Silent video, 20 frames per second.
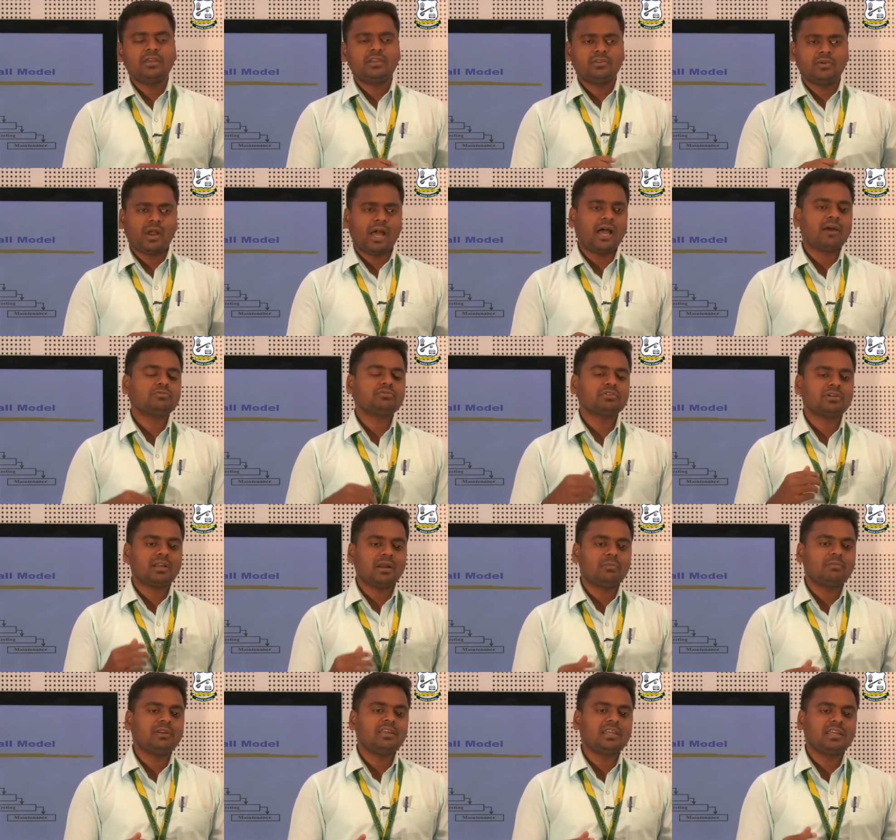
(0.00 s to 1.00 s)
you have to
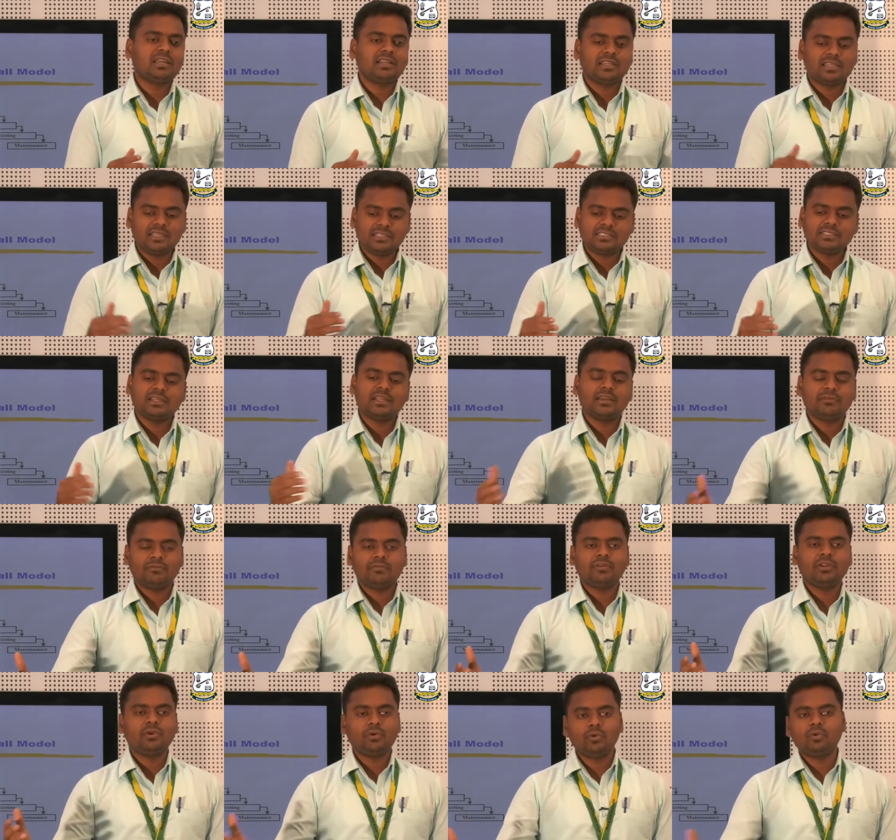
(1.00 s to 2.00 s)
communicate each and
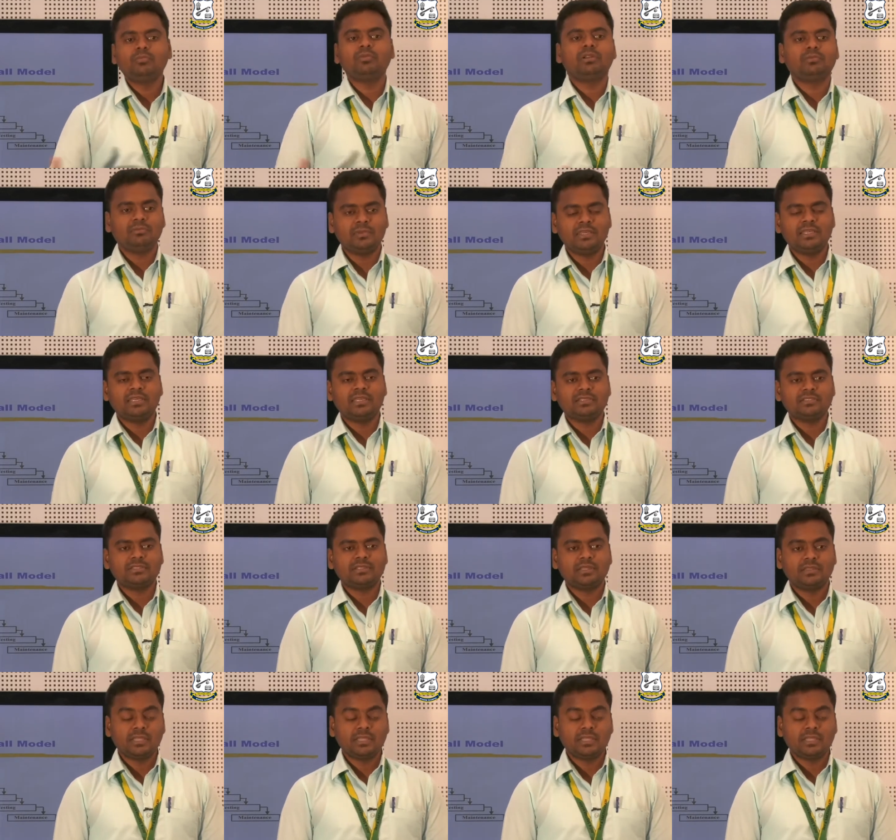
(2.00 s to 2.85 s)
every human beings.